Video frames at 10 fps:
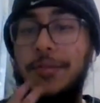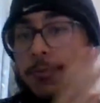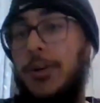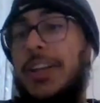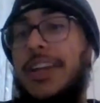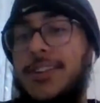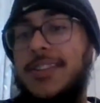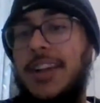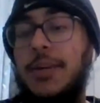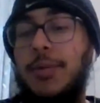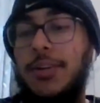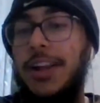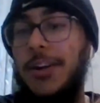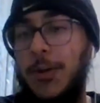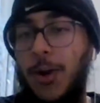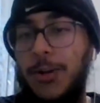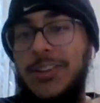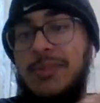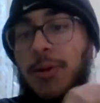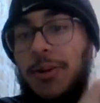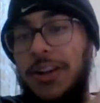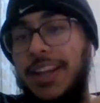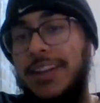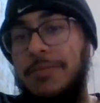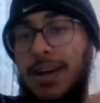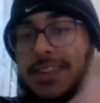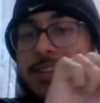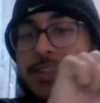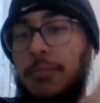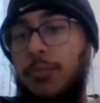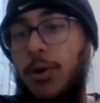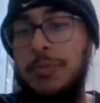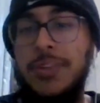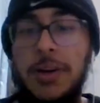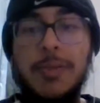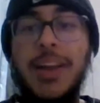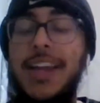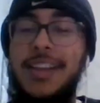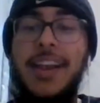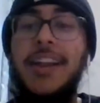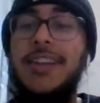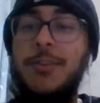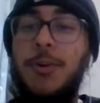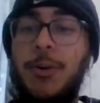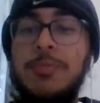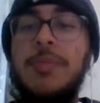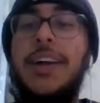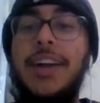what he just said about that not responding message that pops up, it hits home.